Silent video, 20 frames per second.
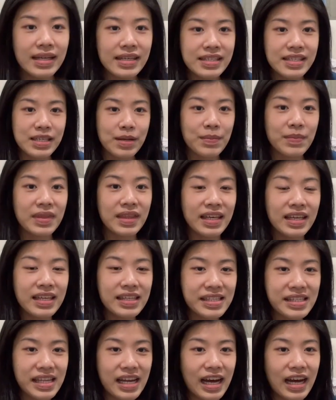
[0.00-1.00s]
some
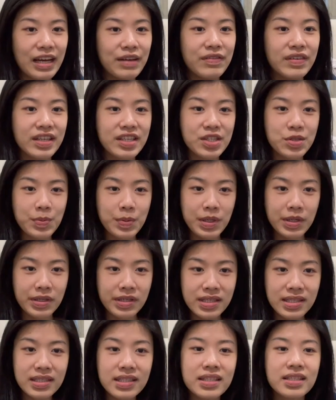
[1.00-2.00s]
things that I've
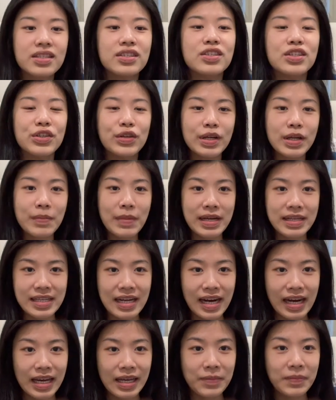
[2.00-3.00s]
experienced during my
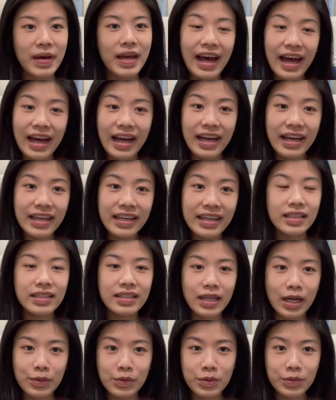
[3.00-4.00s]
time at
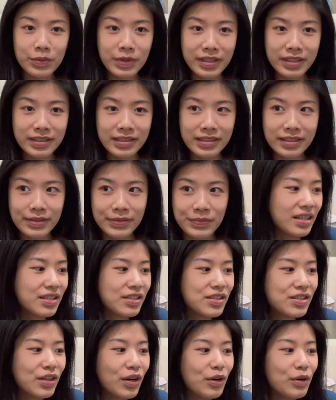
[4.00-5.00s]
nine one one.
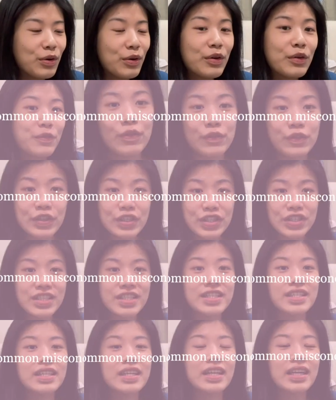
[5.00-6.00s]
So
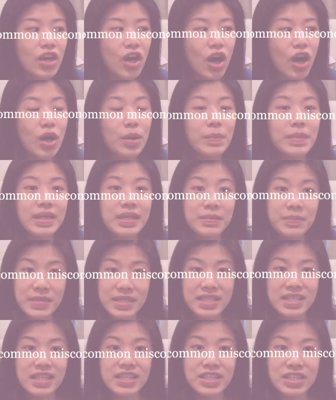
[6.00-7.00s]
first common
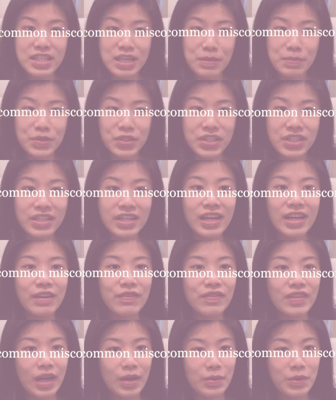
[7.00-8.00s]
misconception of
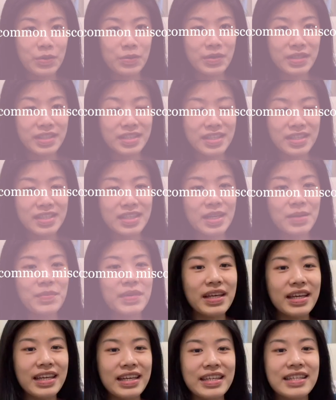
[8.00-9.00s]
nine one one
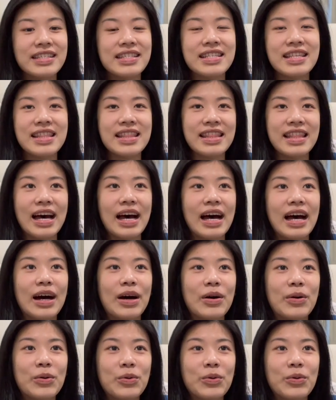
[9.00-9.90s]
system is that